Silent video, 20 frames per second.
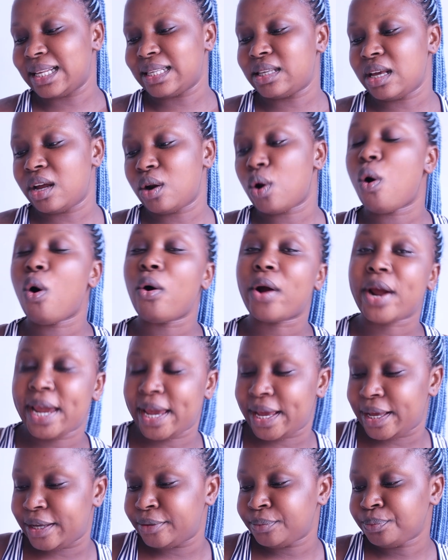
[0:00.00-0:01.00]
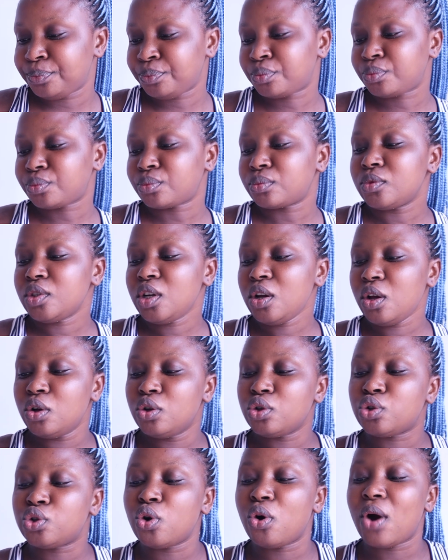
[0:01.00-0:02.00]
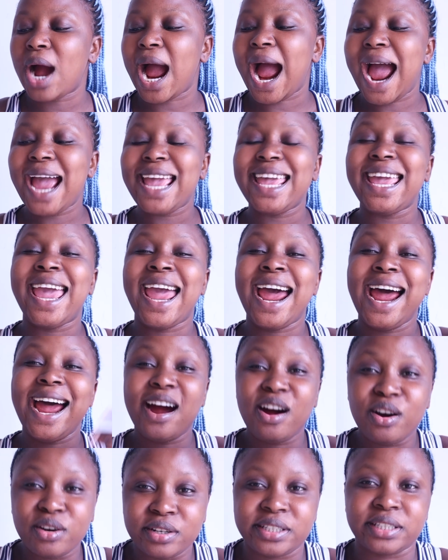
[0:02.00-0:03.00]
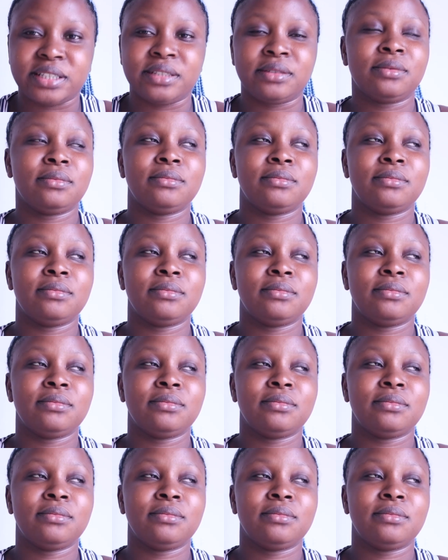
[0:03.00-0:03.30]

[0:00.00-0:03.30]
They say okay, so I heard.